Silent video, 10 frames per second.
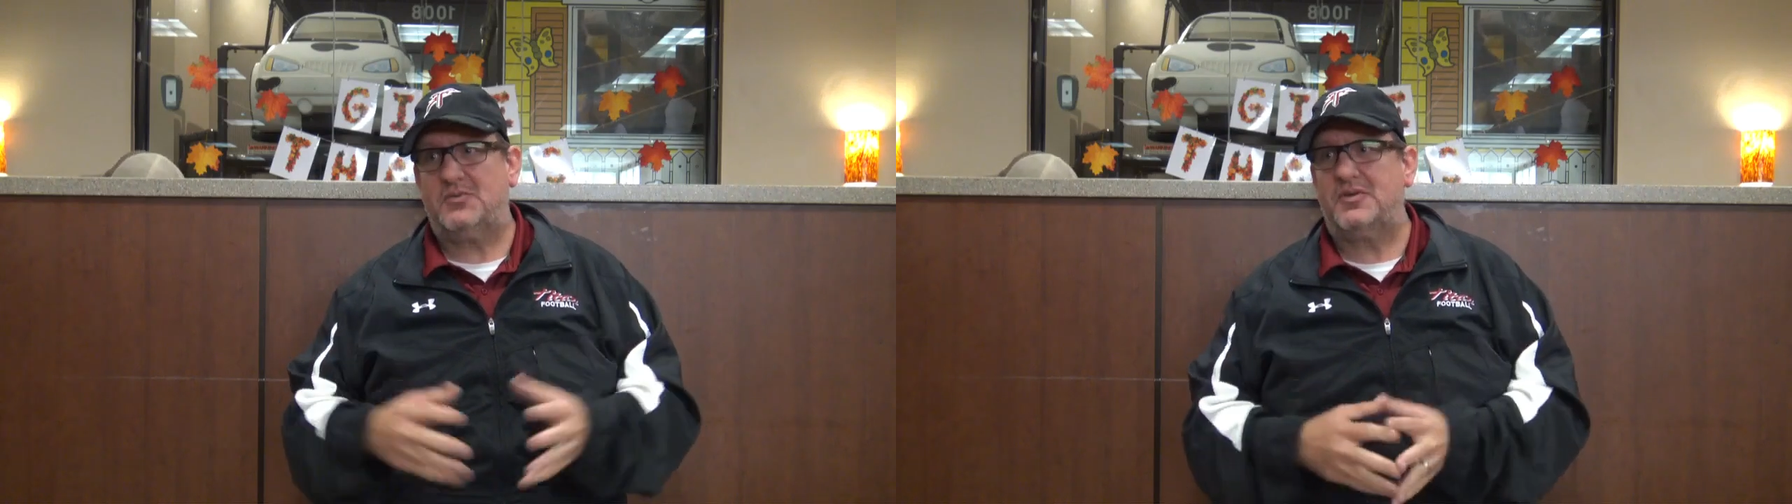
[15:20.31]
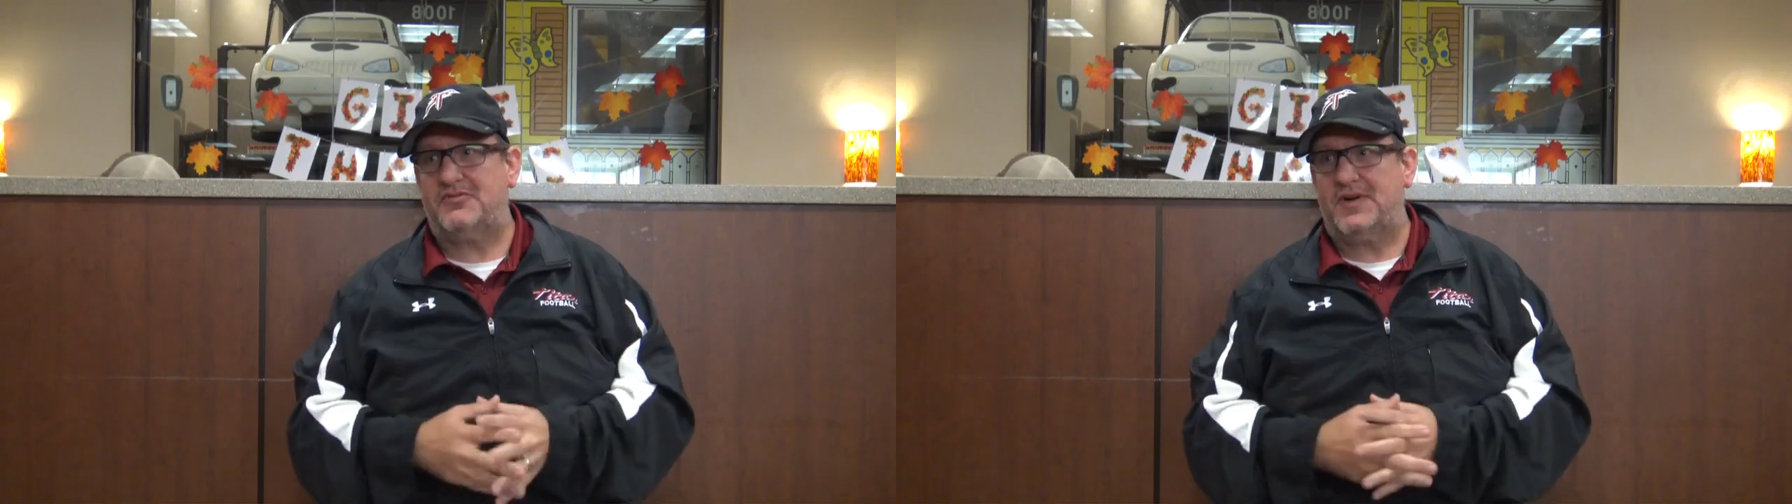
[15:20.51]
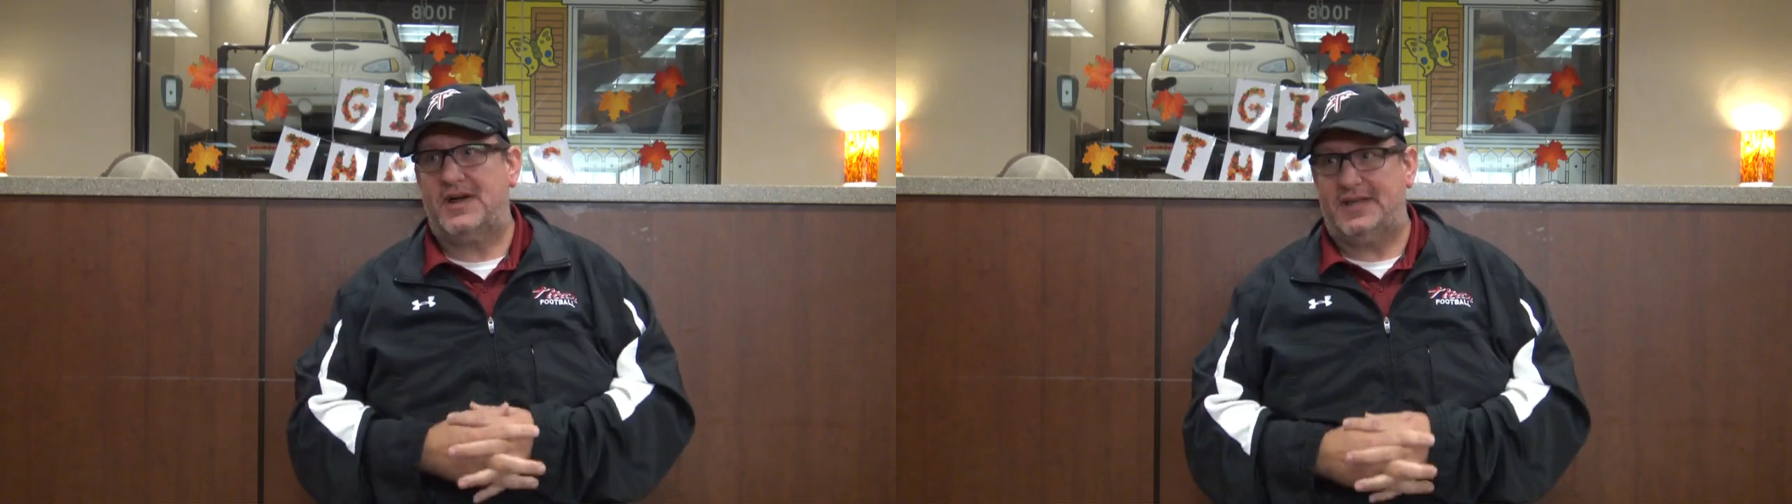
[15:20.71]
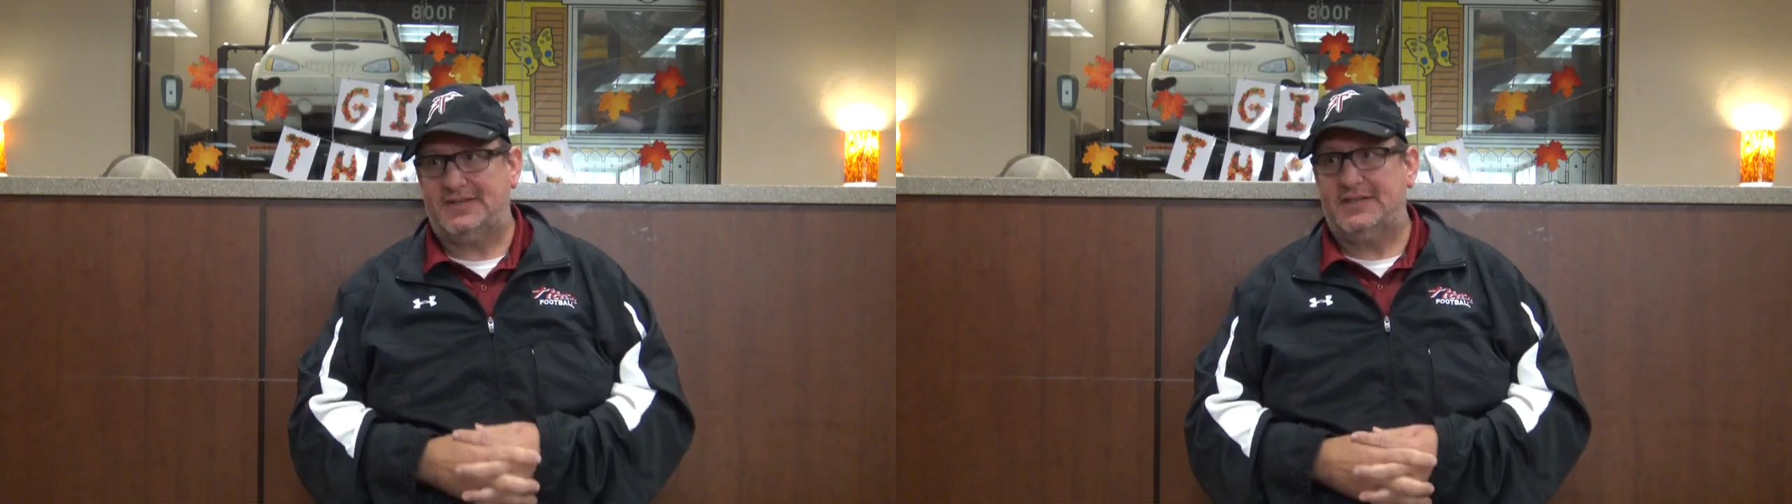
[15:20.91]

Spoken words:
bit fake.